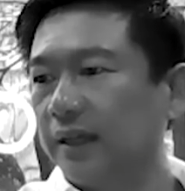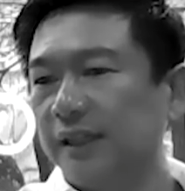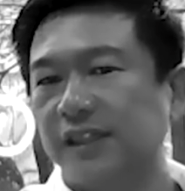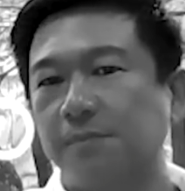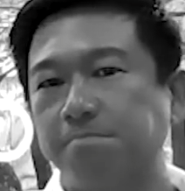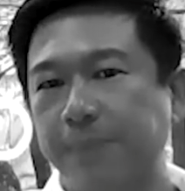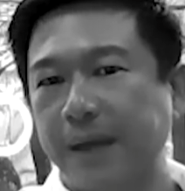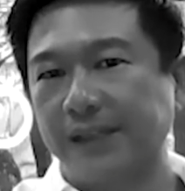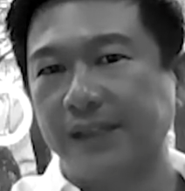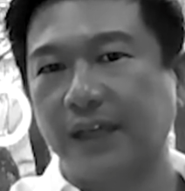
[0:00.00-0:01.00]
it is the
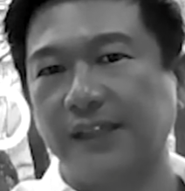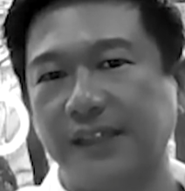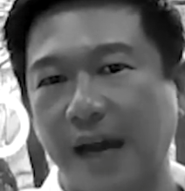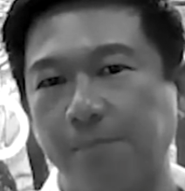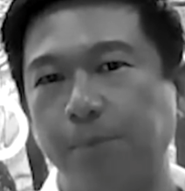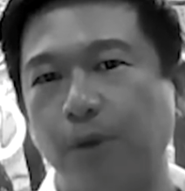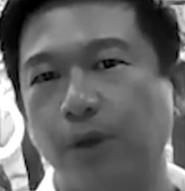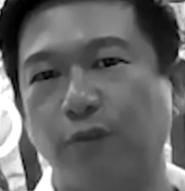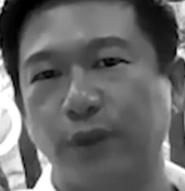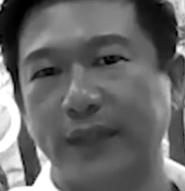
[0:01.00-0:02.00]
best
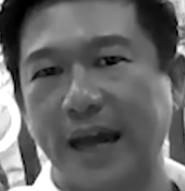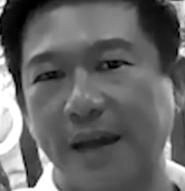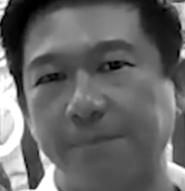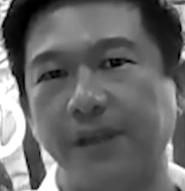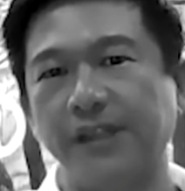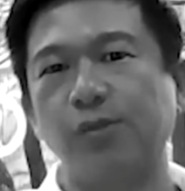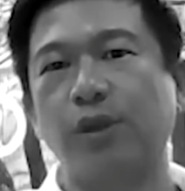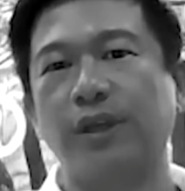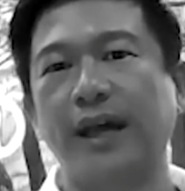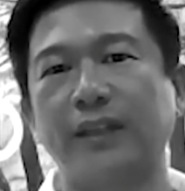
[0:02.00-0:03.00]
example of what happens
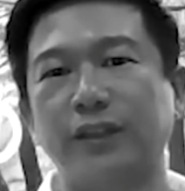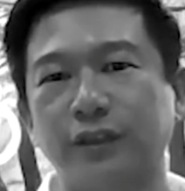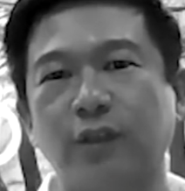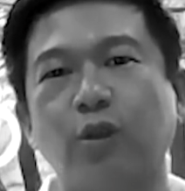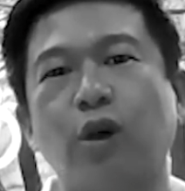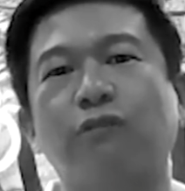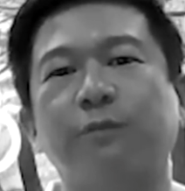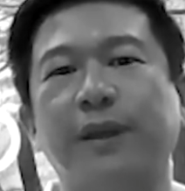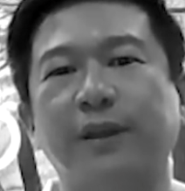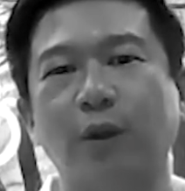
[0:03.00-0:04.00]
when national
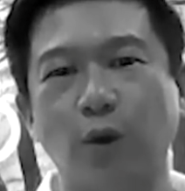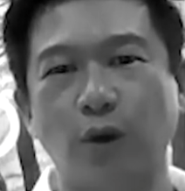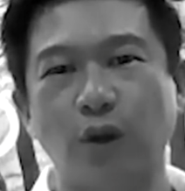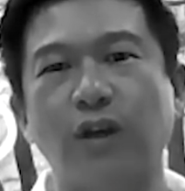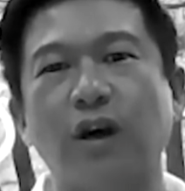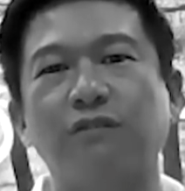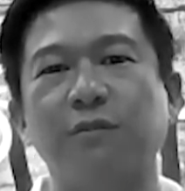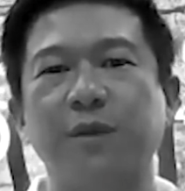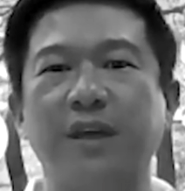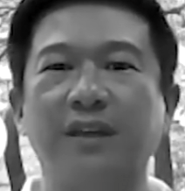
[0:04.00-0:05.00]
government, local
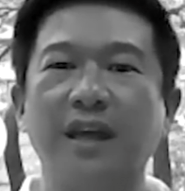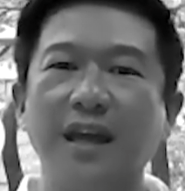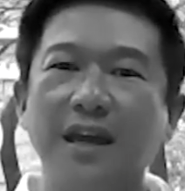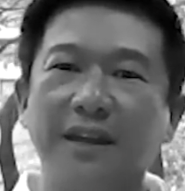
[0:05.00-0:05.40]
government,